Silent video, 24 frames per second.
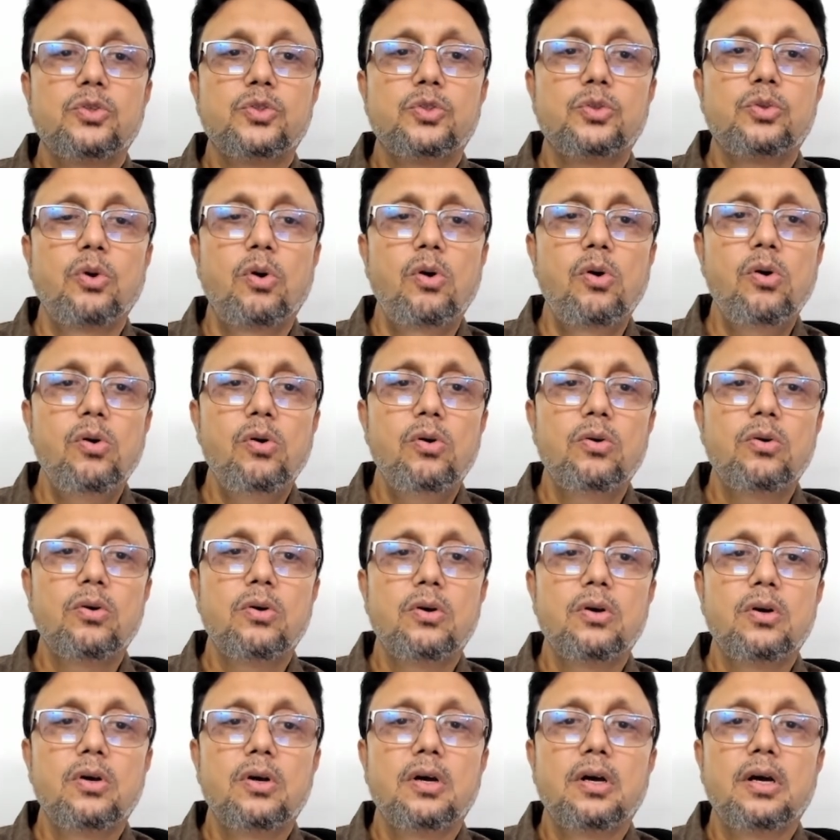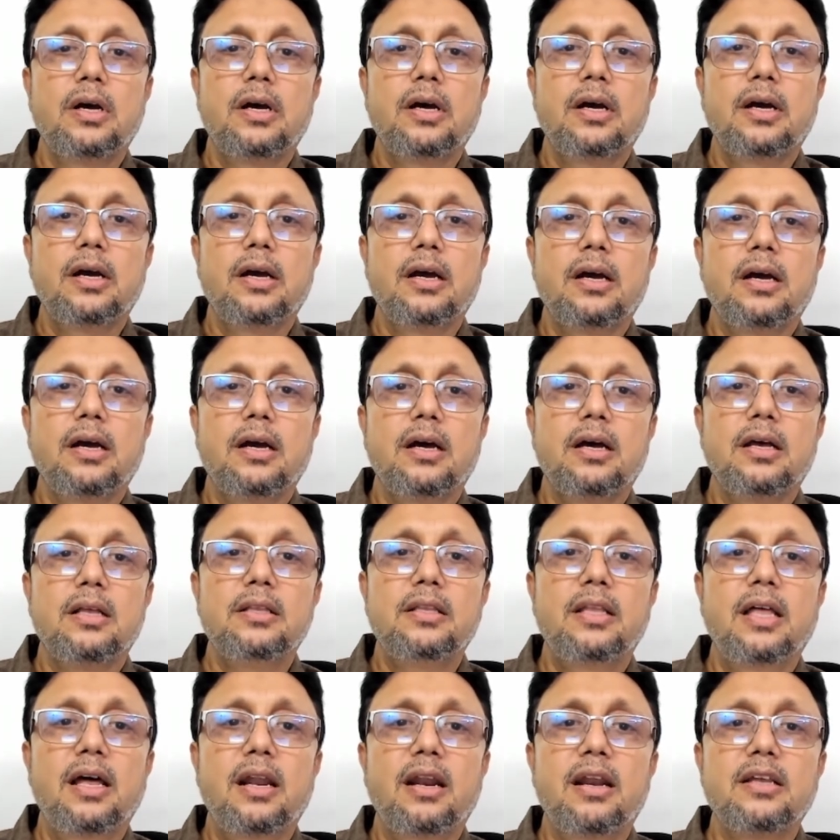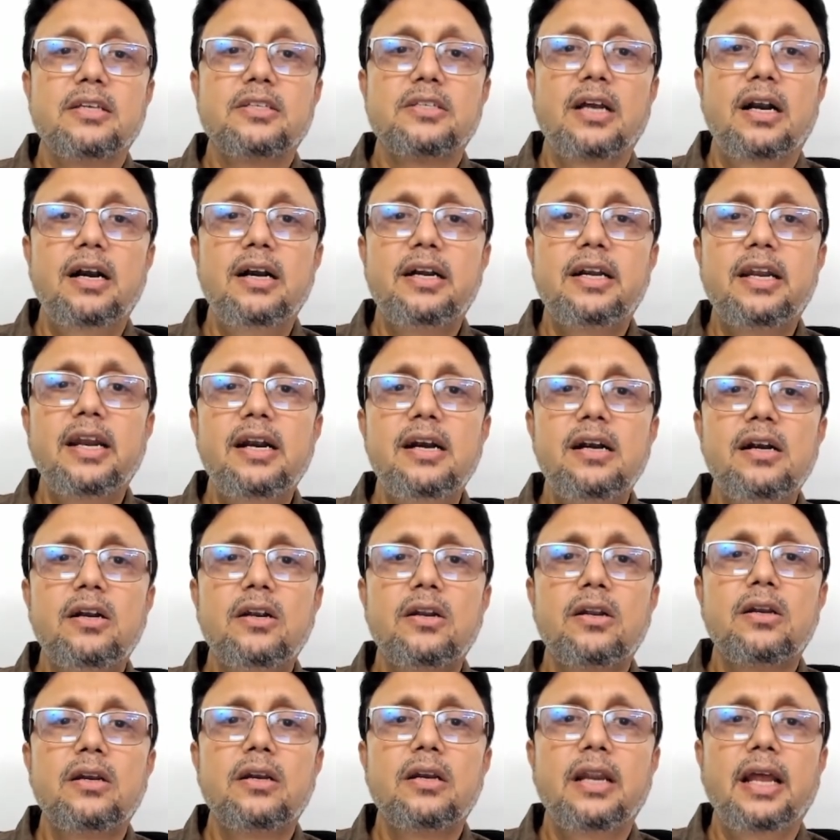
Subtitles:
So the resultant